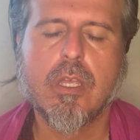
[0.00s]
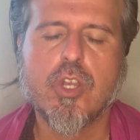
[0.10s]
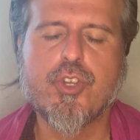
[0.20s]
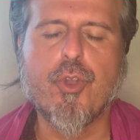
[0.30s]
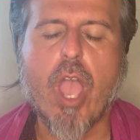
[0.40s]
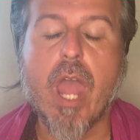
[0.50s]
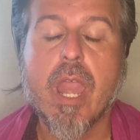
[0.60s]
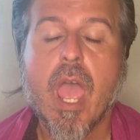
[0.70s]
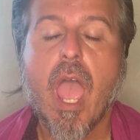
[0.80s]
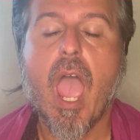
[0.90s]
to
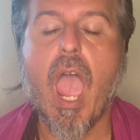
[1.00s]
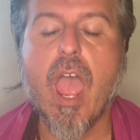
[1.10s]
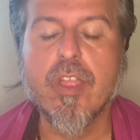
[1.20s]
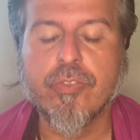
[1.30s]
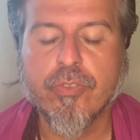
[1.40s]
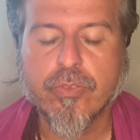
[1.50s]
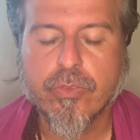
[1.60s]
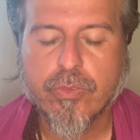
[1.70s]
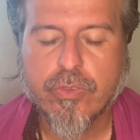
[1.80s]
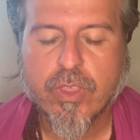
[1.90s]
enhance
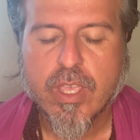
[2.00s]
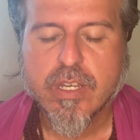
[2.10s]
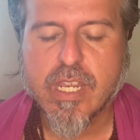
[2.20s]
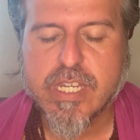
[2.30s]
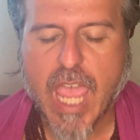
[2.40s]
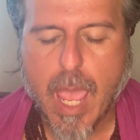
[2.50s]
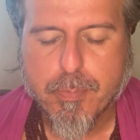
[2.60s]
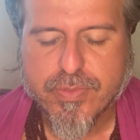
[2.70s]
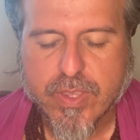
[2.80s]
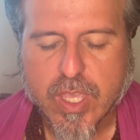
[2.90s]
the
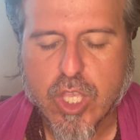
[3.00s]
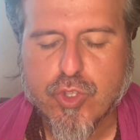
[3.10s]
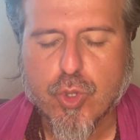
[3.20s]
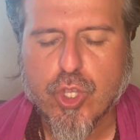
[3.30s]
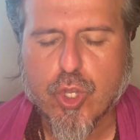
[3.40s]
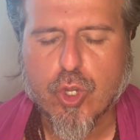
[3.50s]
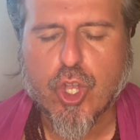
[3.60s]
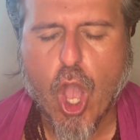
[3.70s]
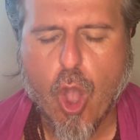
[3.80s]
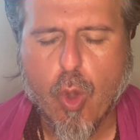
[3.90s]
depths into you
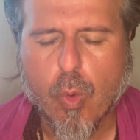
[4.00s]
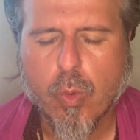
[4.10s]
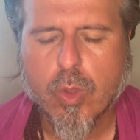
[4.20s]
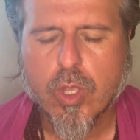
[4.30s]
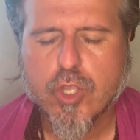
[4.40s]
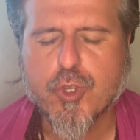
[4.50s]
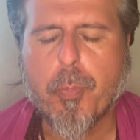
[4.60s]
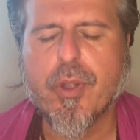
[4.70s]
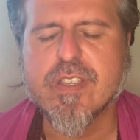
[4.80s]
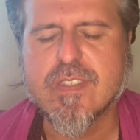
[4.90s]
go to
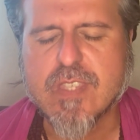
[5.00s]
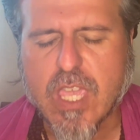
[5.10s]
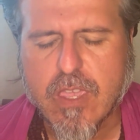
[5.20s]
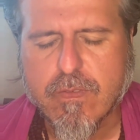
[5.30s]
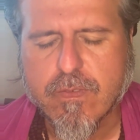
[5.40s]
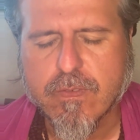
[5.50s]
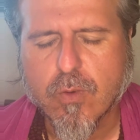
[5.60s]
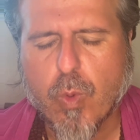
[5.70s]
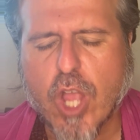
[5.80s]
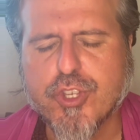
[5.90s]
perceive
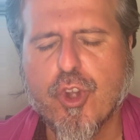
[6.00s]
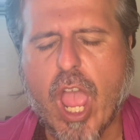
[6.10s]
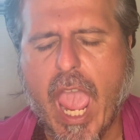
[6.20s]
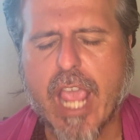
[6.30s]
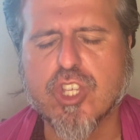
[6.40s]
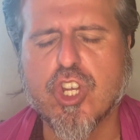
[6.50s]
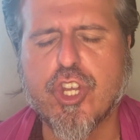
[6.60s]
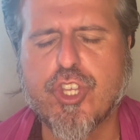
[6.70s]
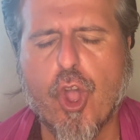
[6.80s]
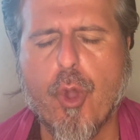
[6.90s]
what you're actually
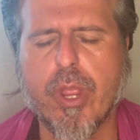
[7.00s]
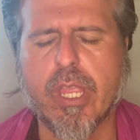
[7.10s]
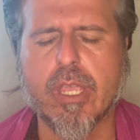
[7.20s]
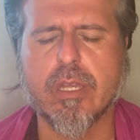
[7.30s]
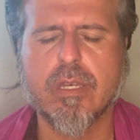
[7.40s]
doing.